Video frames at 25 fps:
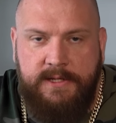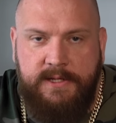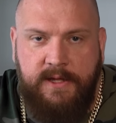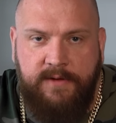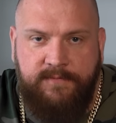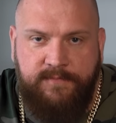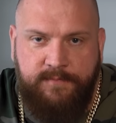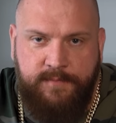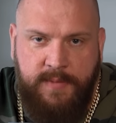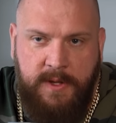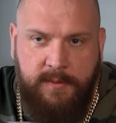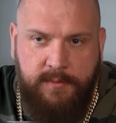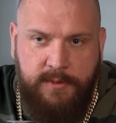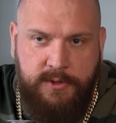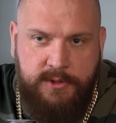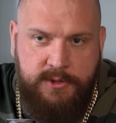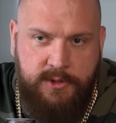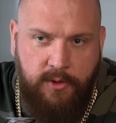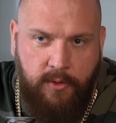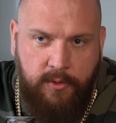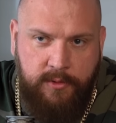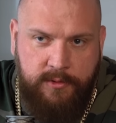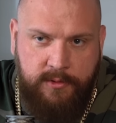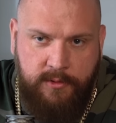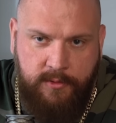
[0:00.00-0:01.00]
if people
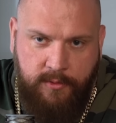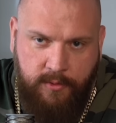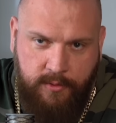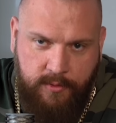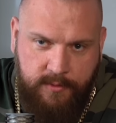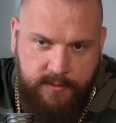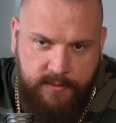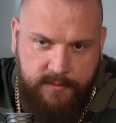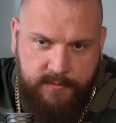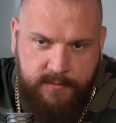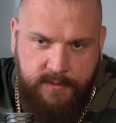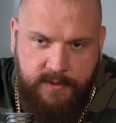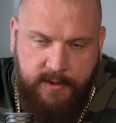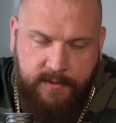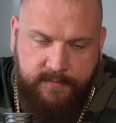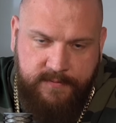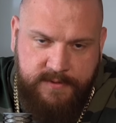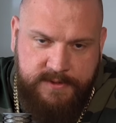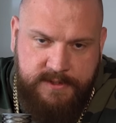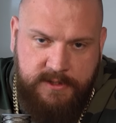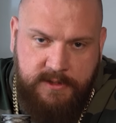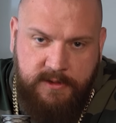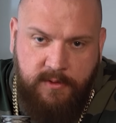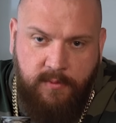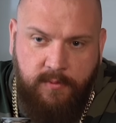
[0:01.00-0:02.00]
don't know,
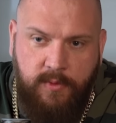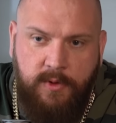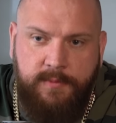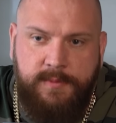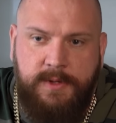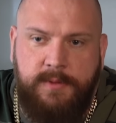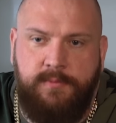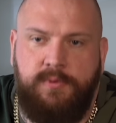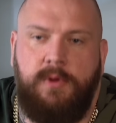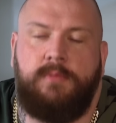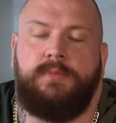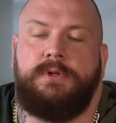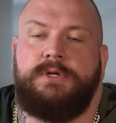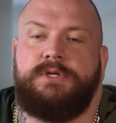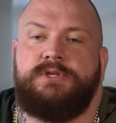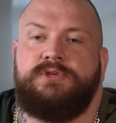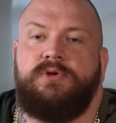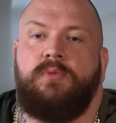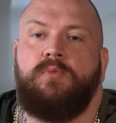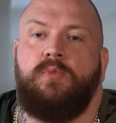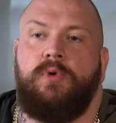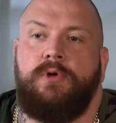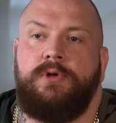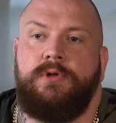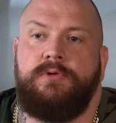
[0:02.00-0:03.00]
obviously there will be probably
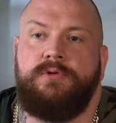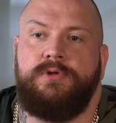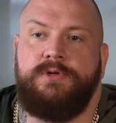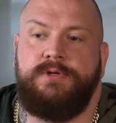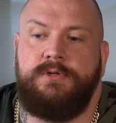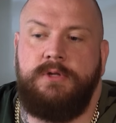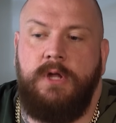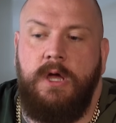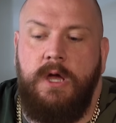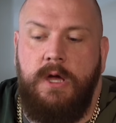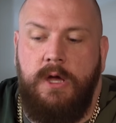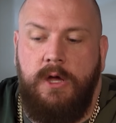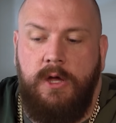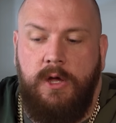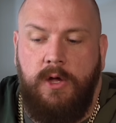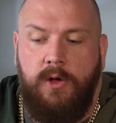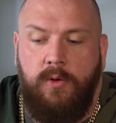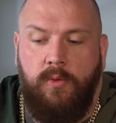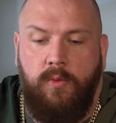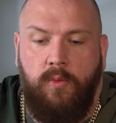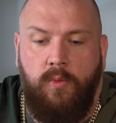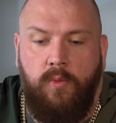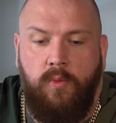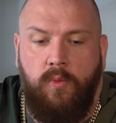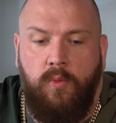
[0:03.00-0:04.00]
someone who doesn't.
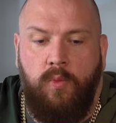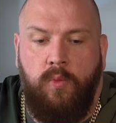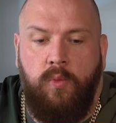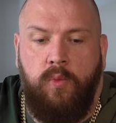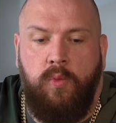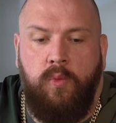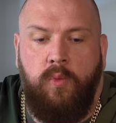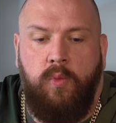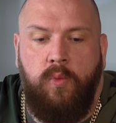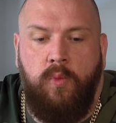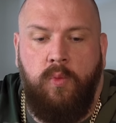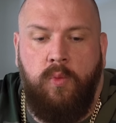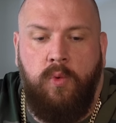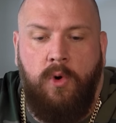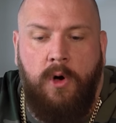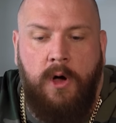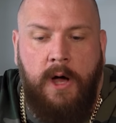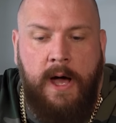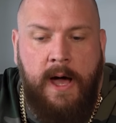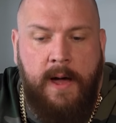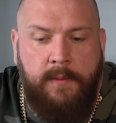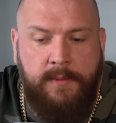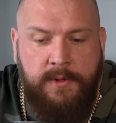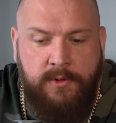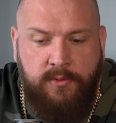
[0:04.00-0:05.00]

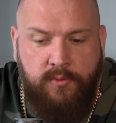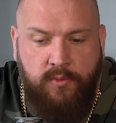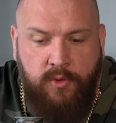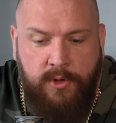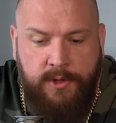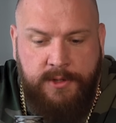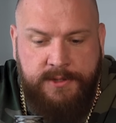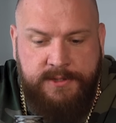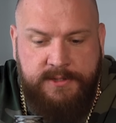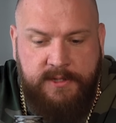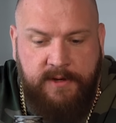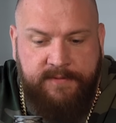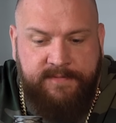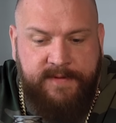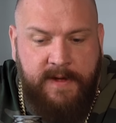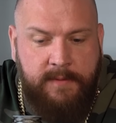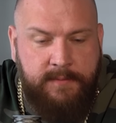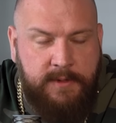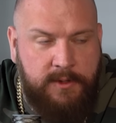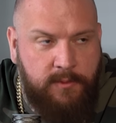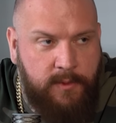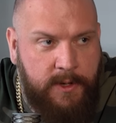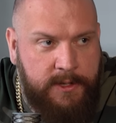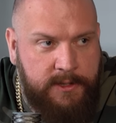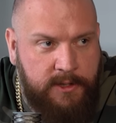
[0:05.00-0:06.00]
What happened was a
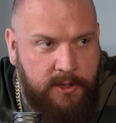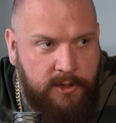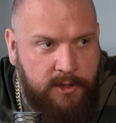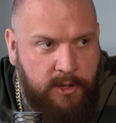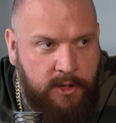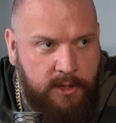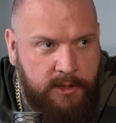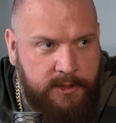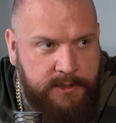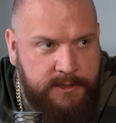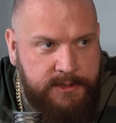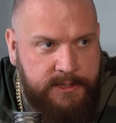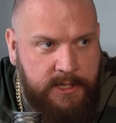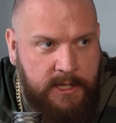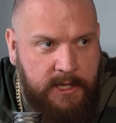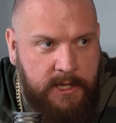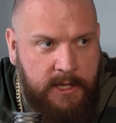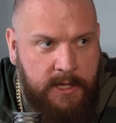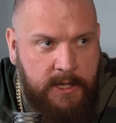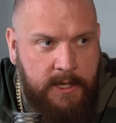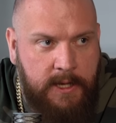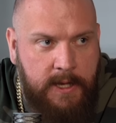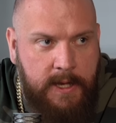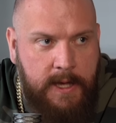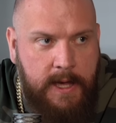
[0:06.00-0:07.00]
family went on
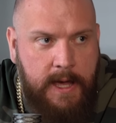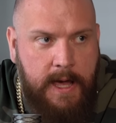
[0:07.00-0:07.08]
holiday